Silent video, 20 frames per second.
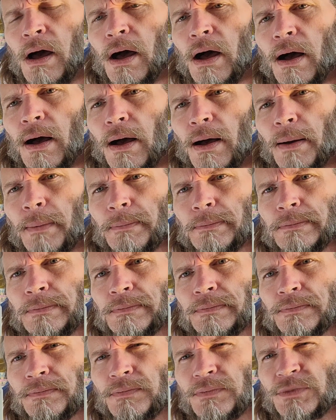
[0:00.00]

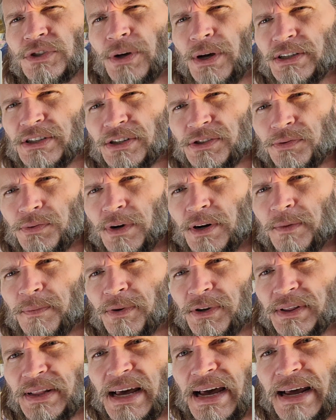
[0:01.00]
So I just want to
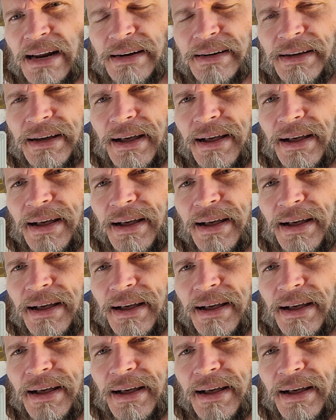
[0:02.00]
put that